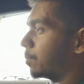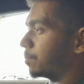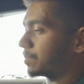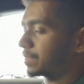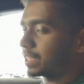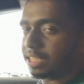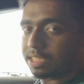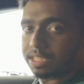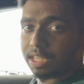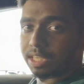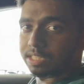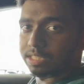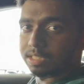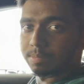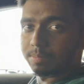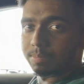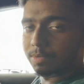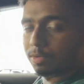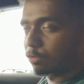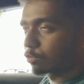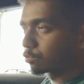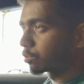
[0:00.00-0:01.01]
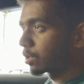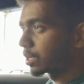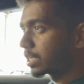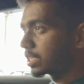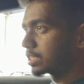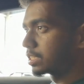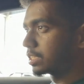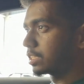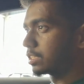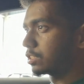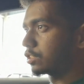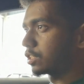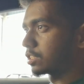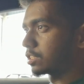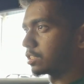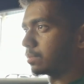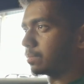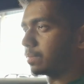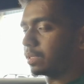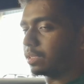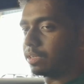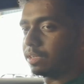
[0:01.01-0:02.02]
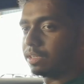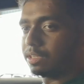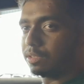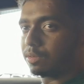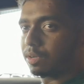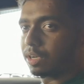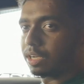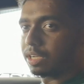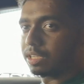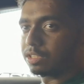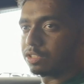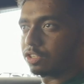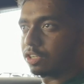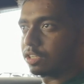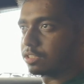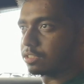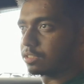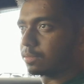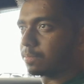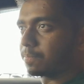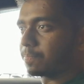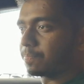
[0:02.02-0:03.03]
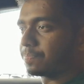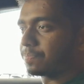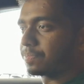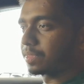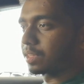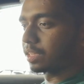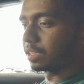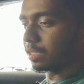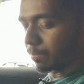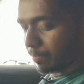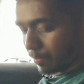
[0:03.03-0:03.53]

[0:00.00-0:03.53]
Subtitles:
This has some crazy adjustability. You can adjust the